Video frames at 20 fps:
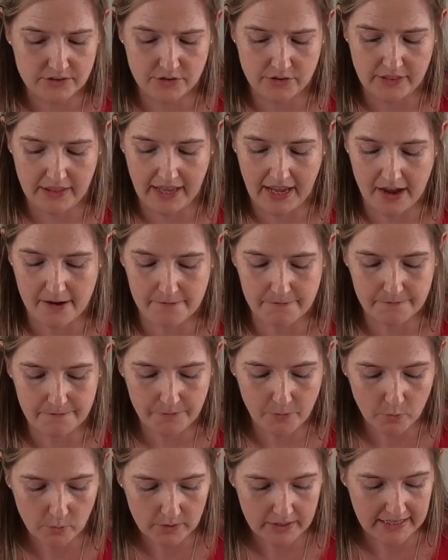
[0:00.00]
Do they have
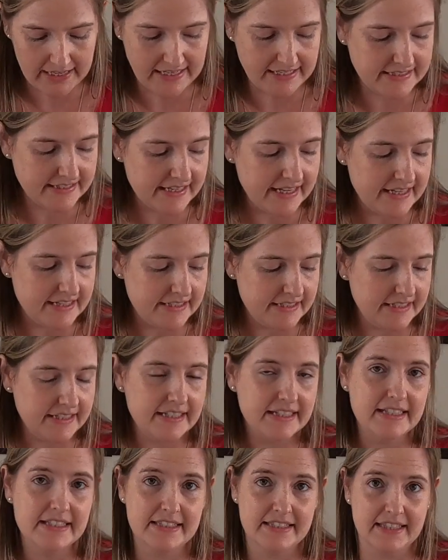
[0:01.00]
4 legs and
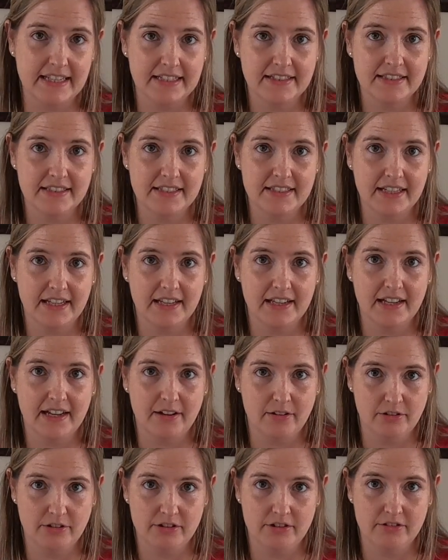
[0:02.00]
ears that stick
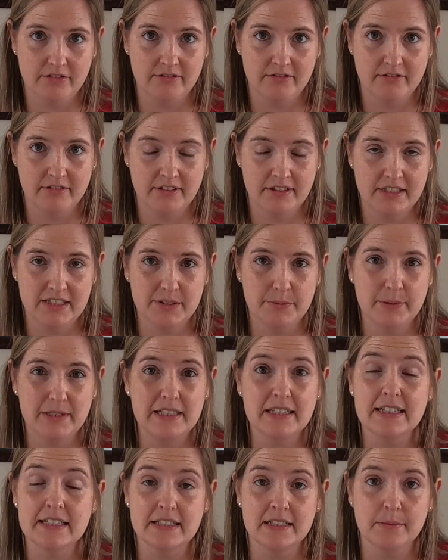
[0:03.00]
out? This
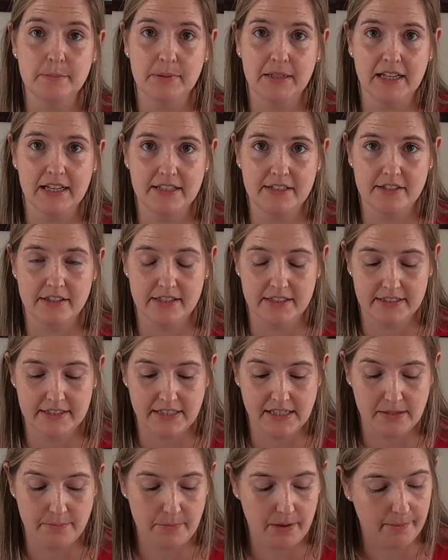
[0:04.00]
one doesn't apply to the
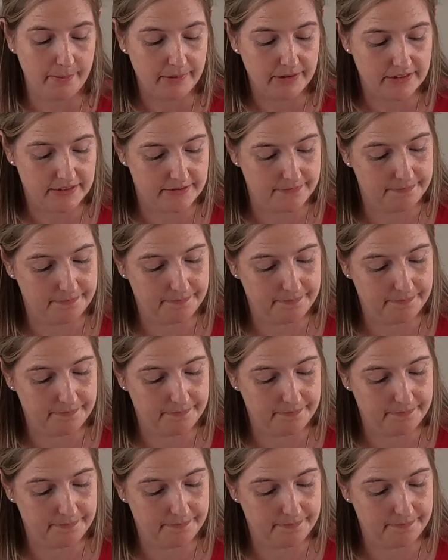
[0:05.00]
sea mammals.